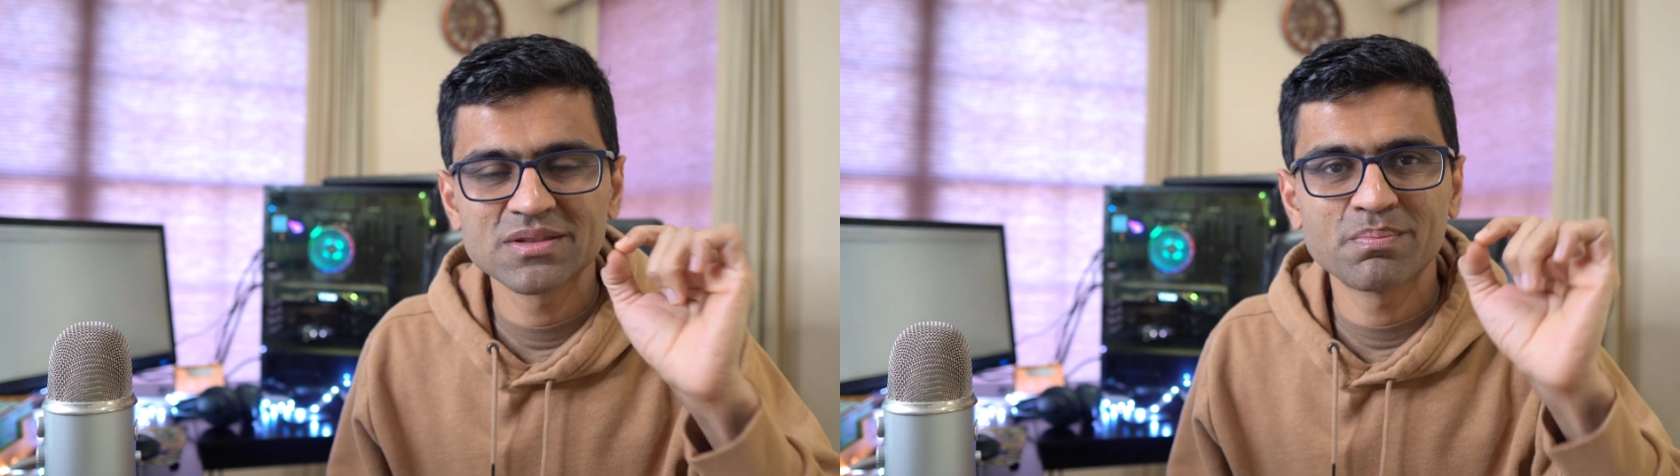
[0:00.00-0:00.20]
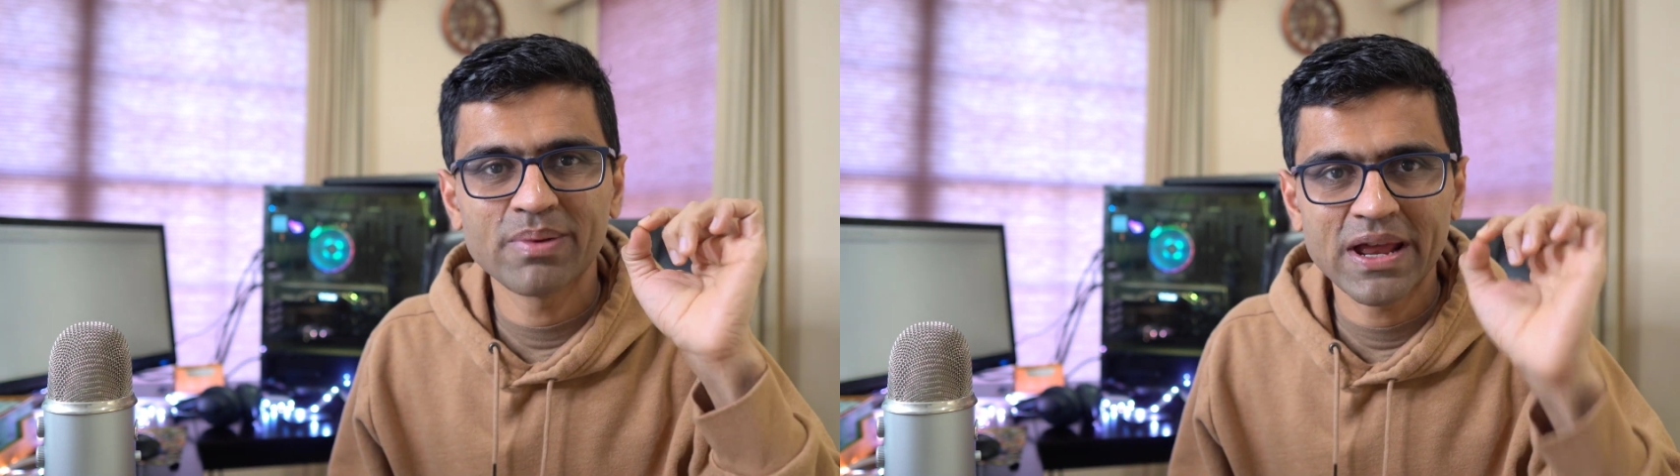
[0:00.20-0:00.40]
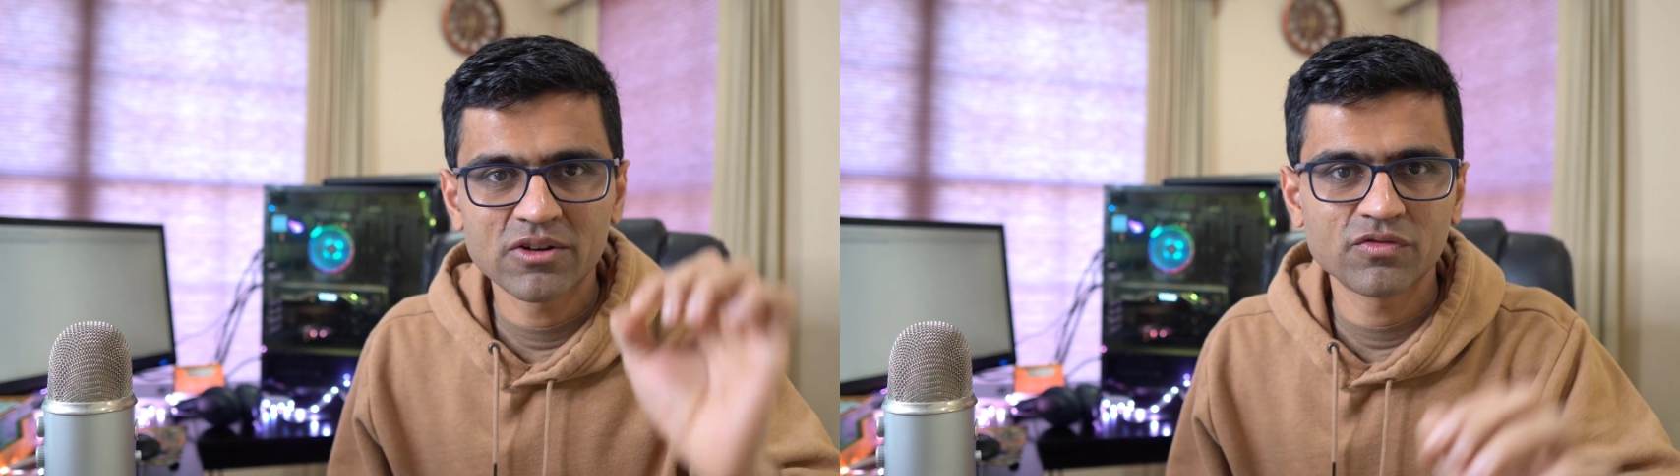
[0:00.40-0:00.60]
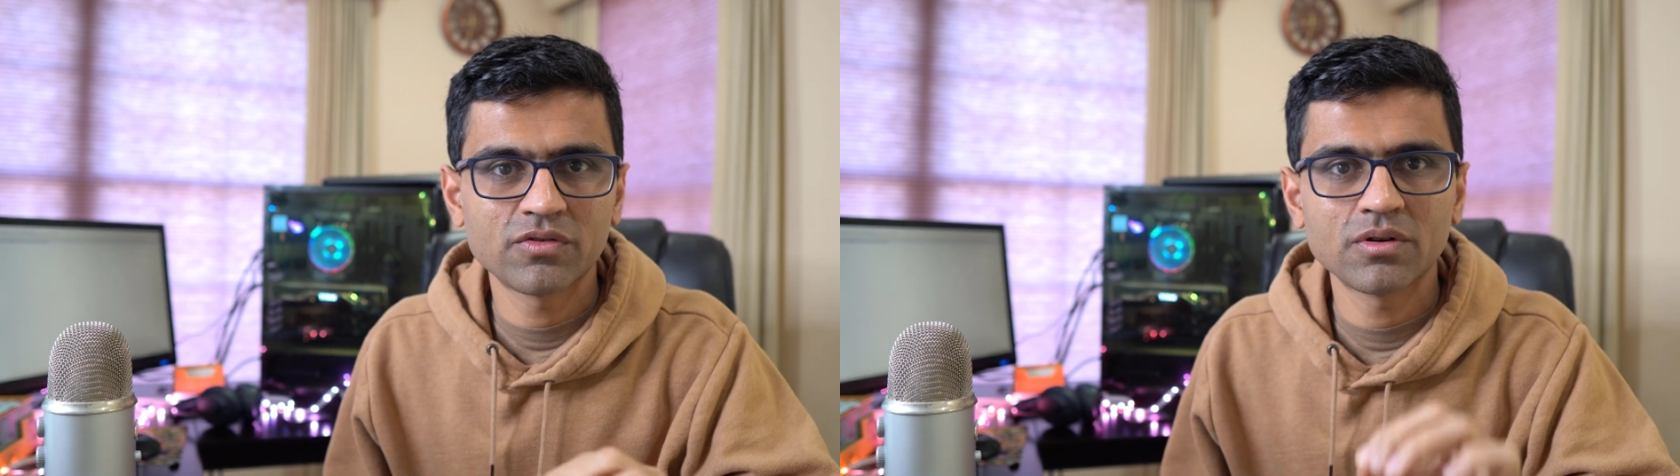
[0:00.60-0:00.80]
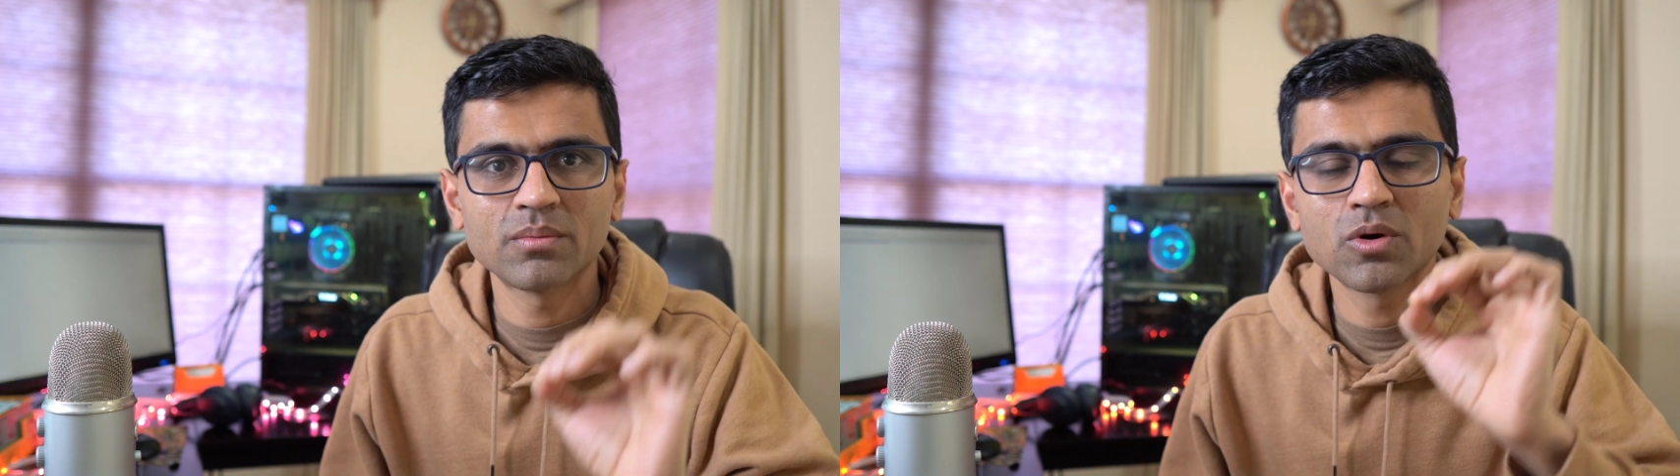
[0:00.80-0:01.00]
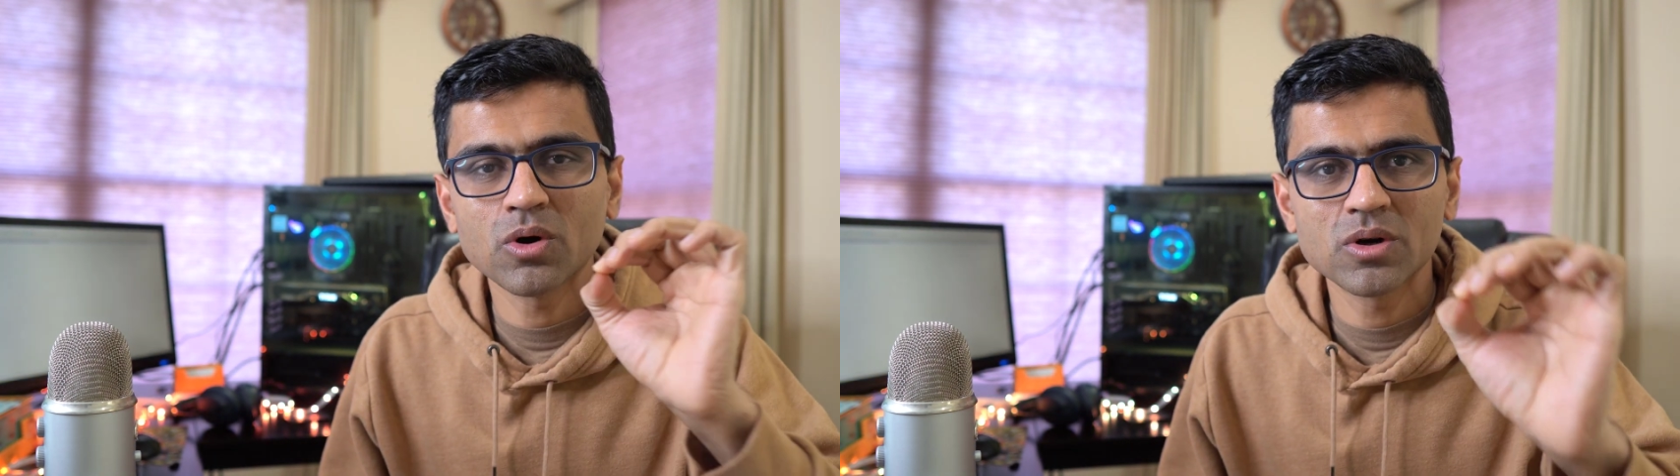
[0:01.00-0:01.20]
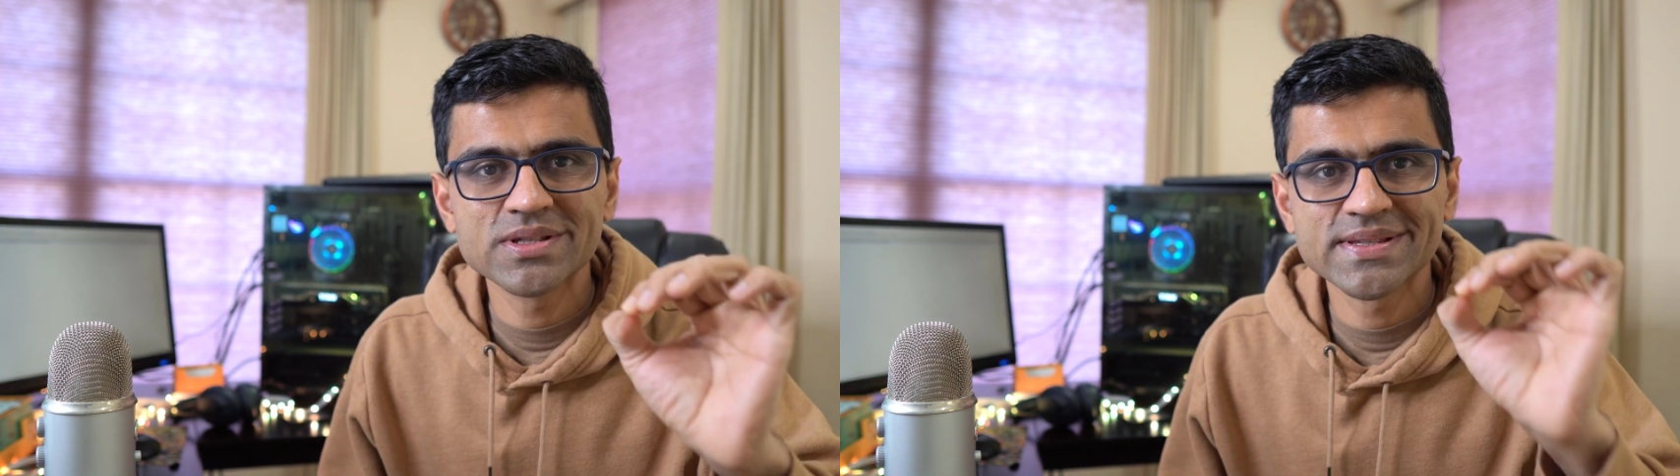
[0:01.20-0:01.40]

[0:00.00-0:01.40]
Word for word: platform called